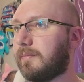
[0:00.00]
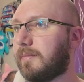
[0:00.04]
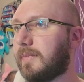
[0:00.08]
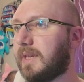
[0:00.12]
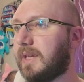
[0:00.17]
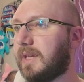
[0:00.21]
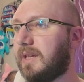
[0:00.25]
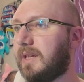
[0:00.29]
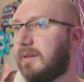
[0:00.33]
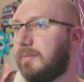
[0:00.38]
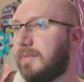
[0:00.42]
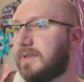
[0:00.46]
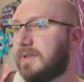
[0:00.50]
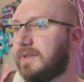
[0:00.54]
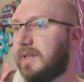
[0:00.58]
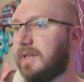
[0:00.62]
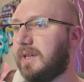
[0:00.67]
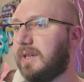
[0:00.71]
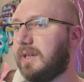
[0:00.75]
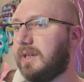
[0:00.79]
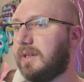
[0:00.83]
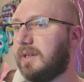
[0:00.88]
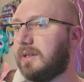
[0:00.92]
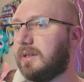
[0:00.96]
Let me
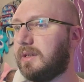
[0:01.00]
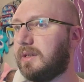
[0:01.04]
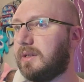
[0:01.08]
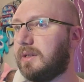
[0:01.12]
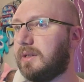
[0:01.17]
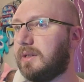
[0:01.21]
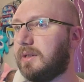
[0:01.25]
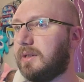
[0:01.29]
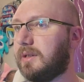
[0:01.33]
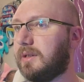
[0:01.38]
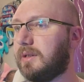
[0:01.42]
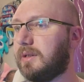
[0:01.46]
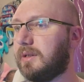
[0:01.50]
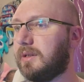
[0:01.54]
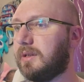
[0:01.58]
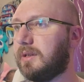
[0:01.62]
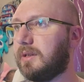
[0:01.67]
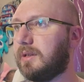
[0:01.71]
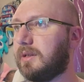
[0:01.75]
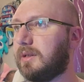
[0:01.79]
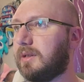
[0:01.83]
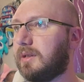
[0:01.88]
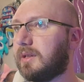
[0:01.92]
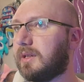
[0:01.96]
see.
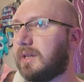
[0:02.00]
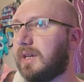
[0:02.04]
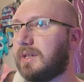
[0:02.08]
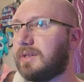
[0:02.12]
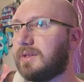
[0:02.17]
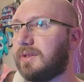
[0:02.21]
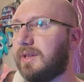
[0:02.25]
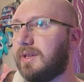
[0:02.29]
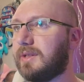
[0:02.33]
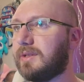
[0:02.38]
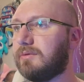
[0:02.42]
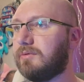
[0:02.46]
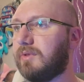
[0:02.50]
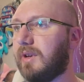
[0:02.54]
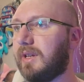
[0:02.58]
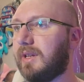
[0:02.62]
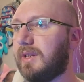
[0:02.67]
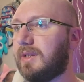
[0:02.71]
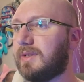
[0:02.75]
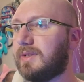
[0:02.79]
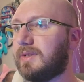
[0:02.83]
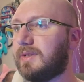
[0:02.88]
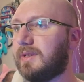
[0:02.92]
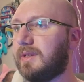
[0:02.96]
Okay, so these are
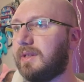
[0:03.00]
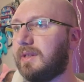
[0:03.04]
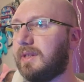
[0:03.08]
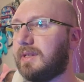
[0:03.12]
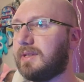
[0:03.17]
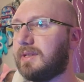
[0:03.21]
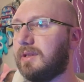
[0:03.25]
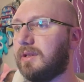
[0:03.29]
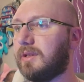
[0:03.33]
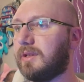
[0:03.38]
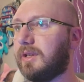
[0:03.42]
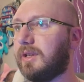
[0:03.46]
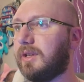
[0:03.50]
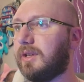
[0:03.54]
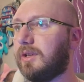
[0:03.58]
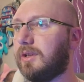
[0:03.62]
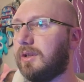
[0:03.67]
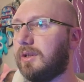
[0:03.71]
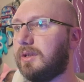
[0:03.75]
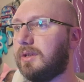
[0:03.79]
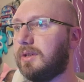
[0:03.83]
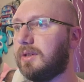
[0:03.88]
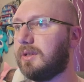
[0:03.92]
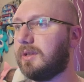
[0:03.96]
renders. This is looking
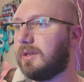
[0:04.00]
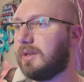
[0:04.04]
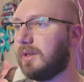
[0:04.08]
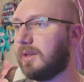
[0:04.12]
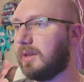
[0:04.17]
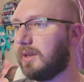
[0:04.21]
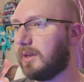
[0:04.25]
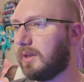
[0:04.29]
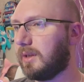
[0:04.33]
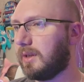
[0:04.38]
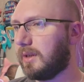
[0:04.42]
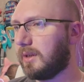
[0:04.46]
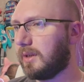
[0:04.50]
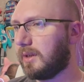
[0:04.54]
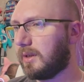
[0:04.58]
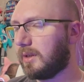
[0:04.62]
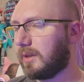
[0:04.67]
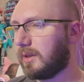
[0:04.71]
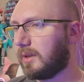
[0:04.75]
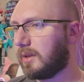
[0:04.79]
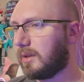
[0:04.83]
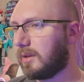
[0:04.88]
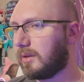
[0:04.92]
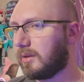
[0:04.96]
good.
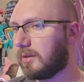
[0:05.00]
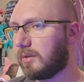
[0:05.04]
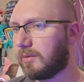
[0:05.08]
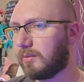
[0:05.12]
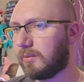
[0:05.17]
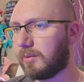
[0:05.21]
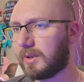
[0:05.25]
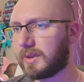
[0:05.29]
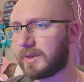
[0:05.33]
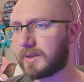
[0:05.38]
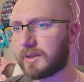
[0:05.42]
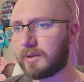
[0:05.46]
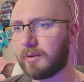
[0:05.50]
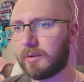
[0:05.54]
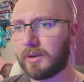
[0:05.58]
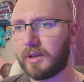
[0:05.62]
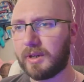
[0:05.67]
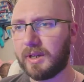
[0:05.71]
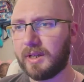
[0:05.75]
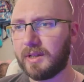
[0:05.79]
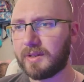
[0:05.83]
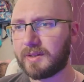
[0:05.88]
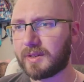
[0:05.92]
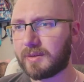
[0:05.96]
What's going
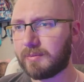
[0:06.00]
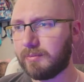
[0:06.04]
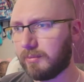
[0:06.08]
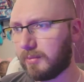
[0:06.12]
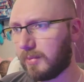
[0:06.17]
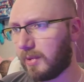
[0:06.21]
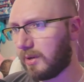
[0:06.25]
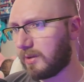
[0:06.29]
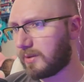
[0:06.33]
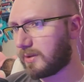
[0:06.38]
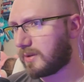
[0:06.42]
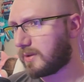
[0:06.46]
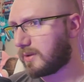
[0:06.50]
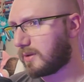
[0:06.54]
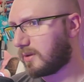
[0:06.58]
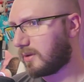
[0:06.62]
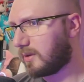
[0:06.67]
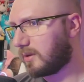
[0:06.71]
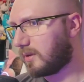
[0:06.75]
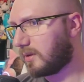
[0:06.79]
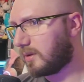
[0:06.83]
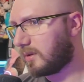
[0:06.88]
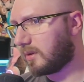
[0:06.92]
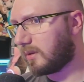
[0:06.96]
on here? Is this moss?
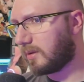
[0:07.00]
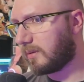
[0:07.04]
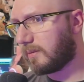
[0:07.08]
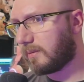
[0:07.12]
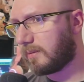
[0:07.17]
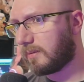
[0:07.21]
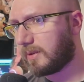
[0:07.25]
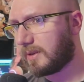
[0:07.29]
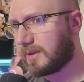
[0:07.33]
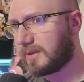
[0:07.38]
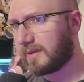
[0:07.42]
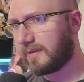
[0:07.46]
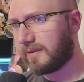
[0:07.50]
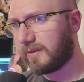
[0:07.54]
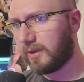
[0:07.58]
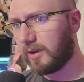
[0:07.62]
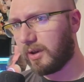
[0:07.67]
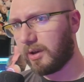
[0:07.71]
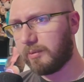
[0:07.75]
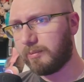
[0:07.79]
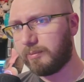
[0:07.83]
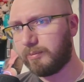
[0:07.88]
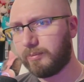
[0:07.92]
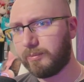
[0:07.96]
Is the
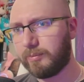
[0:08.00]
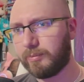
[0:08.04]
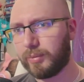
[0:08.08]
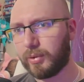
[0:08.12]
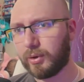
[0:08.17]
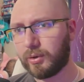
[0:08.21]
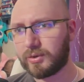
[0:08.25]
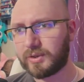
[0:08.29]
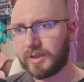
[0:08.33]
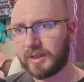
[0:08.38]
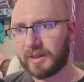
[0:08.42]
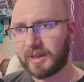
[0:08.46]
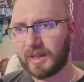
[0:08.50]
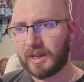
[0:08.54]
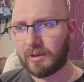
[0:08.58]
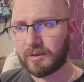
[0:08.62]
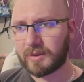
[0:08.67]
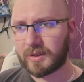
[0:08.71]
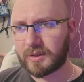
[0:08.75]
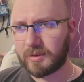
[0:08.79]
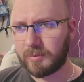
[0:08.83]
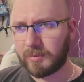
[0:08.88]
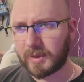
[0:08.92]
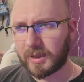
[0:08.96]
floor bulging there, or
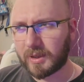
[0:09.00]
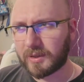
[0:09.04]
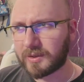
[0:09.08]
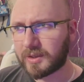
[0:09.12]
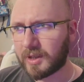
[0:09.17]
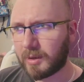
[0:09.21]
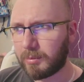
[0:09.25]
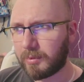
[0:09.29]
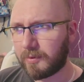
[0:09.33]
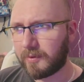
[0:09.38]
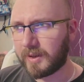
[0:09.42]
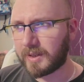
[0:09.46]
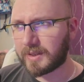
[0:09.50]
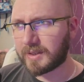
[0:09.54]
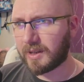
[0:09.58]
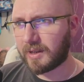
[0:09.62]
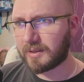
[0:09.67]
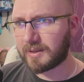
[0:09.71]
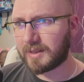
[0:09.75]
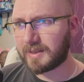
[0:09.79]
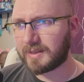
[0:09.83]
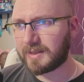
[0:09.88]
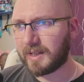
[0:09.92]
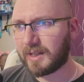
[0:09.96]
is there something on top of it? It's
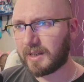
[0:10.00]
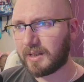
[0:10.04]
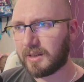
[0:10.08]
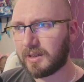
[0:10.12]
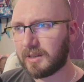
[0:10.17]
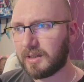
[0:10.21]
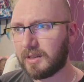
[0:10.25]
hard to tell.